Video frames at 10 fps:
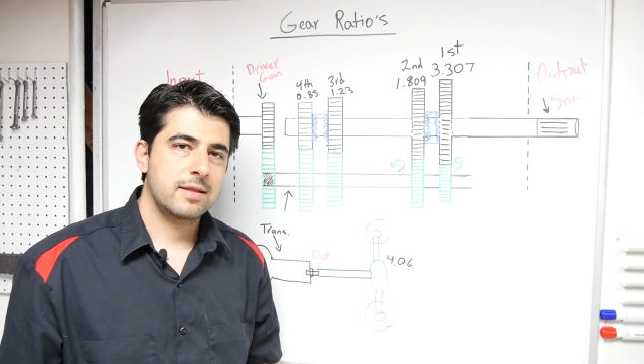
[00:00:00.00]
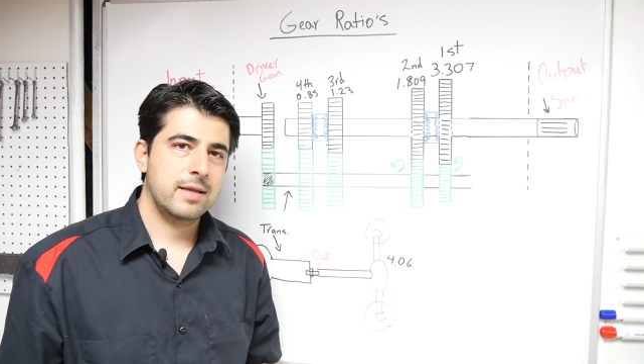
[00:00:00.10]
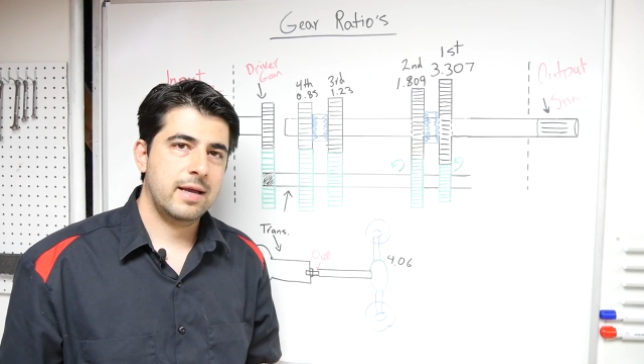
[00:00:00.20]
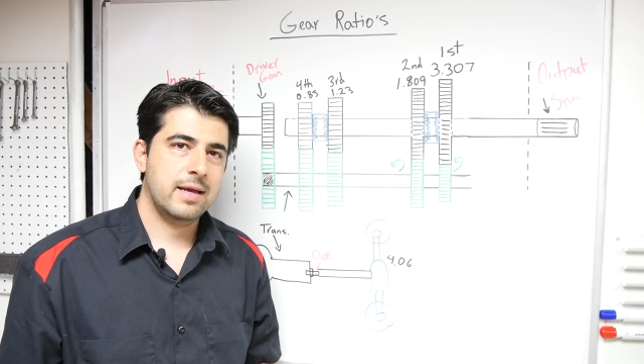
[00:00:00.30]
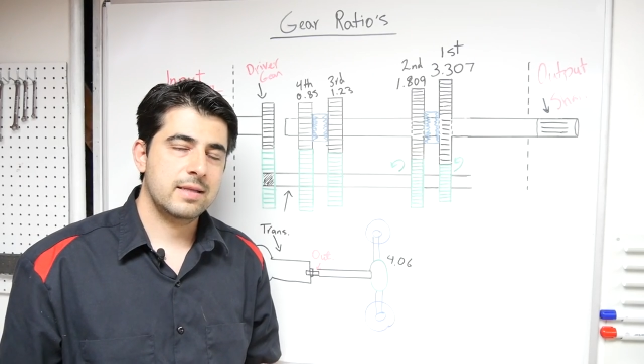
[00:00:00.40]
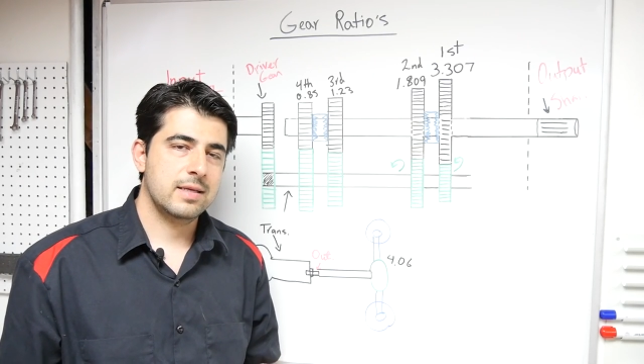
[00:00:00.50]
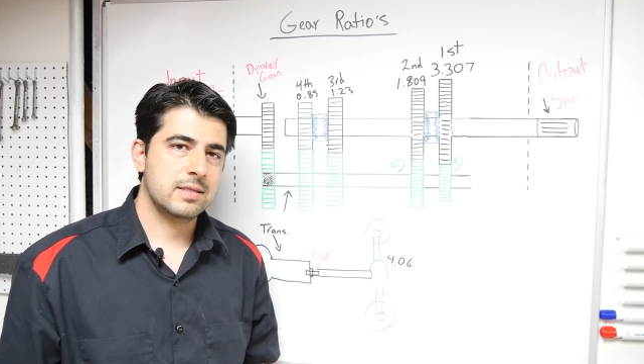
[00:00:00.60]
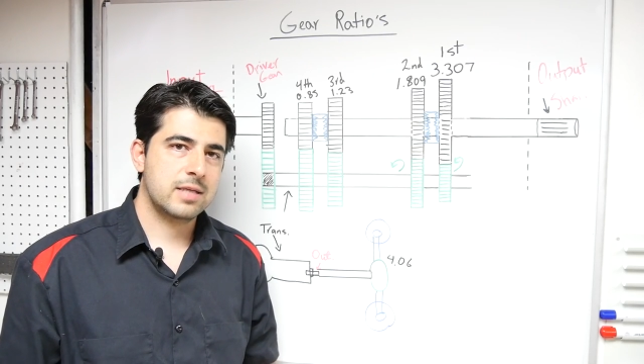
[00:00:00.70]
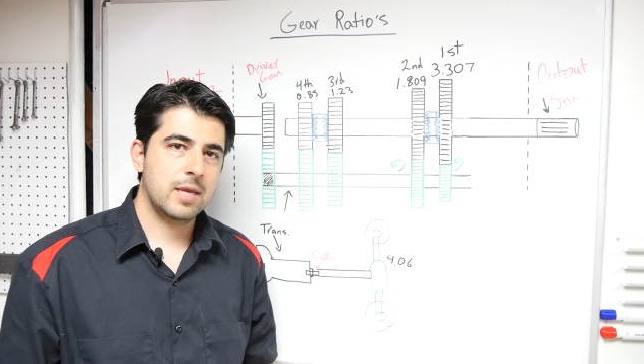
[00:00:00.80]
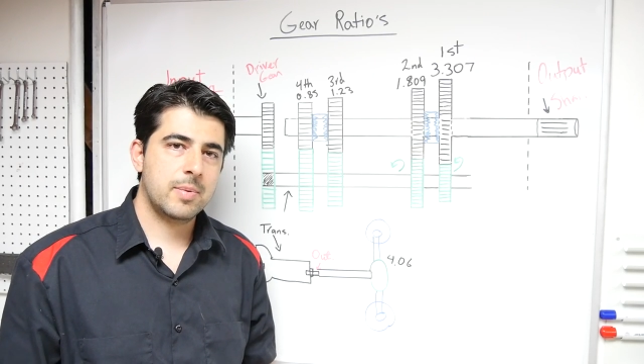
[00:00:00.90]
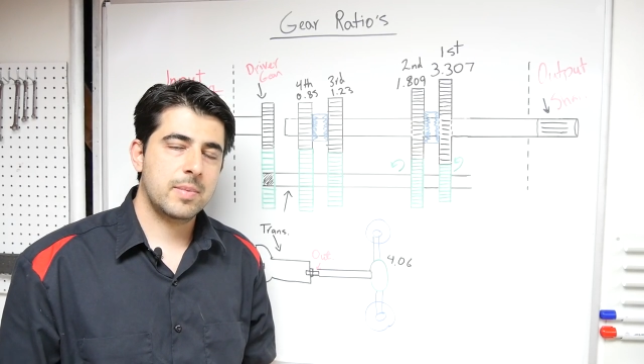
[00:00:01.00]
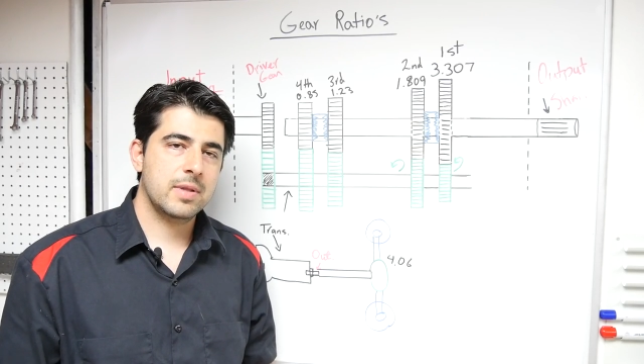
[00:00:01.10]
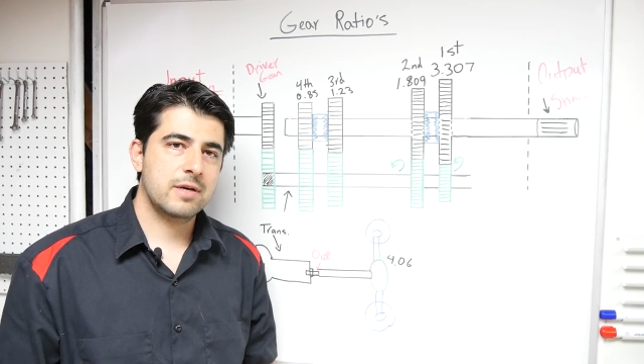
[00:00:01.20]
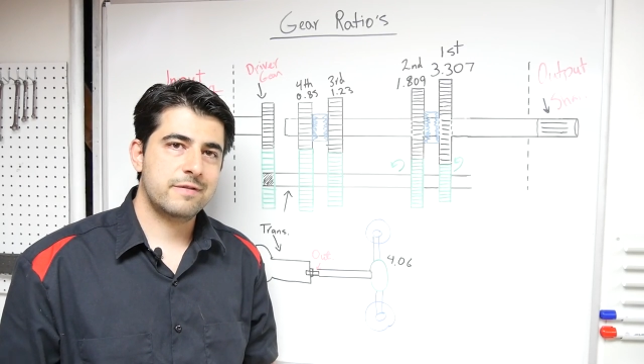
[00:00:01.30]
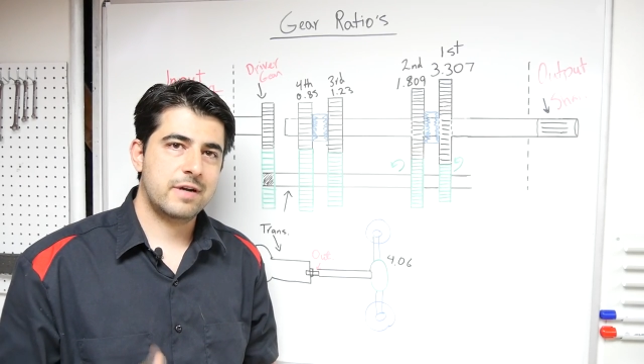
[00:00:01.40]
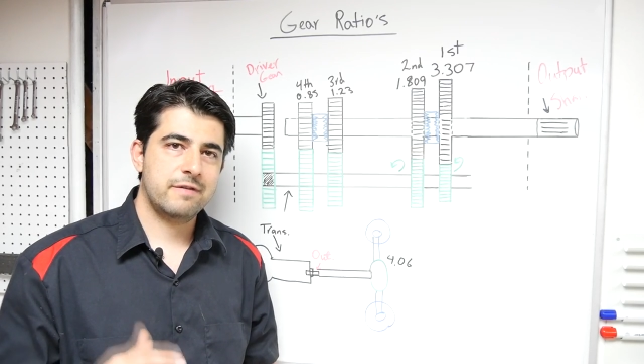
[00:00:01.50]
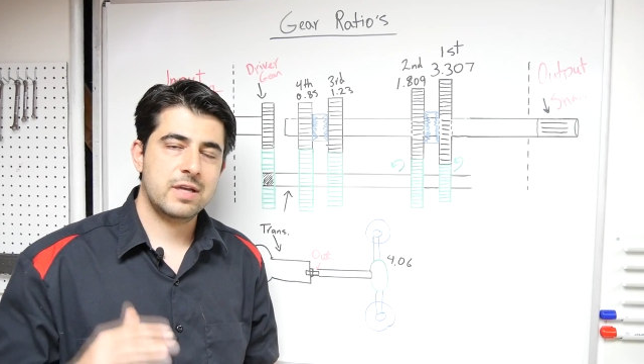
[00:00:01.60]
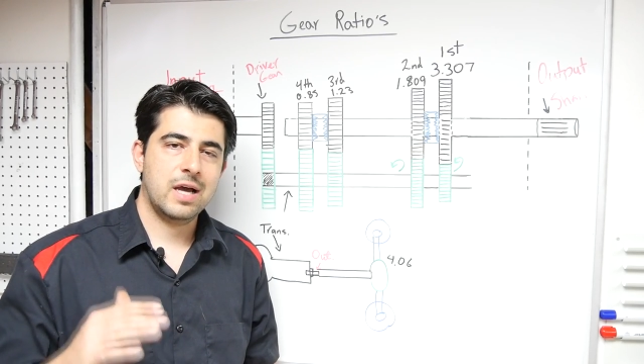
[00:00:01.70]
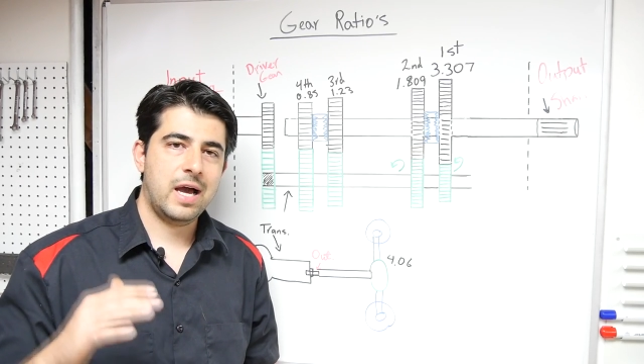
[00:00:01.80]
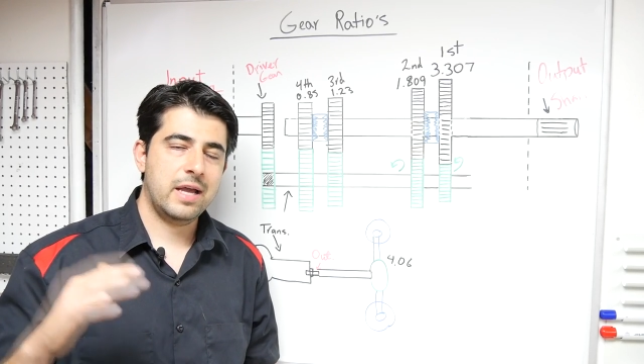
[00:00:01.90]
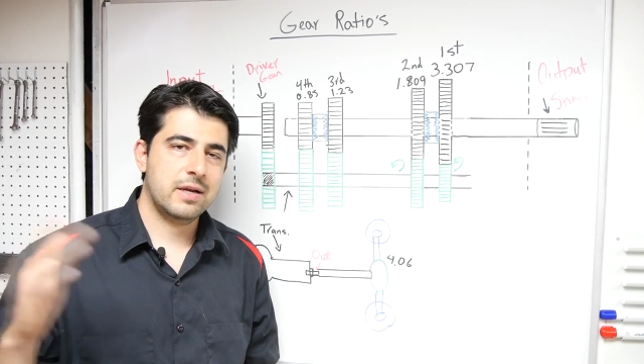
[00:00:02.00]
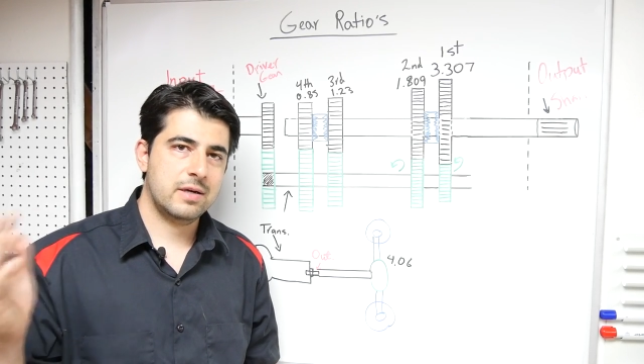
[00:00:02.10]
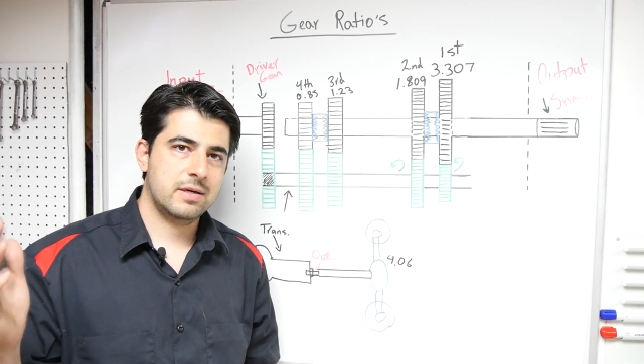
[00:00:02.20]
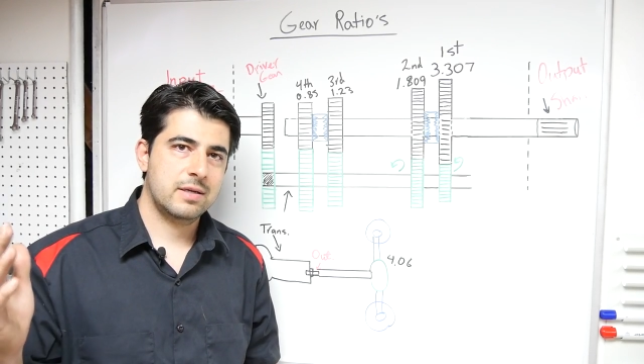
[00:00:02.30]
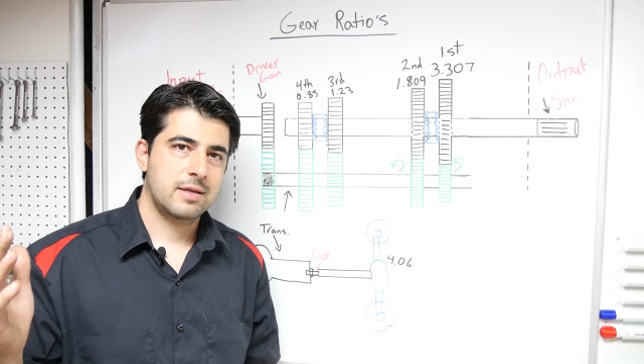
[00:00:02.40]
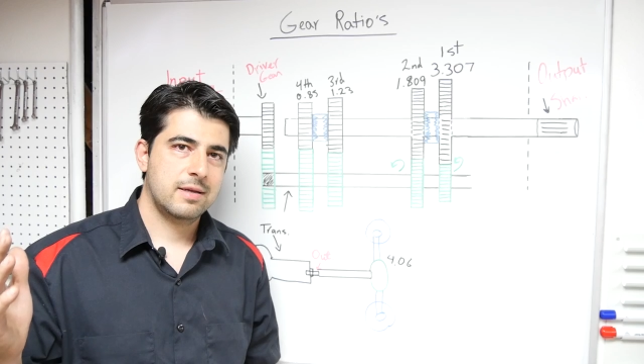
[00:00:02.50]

that is capable of revving higher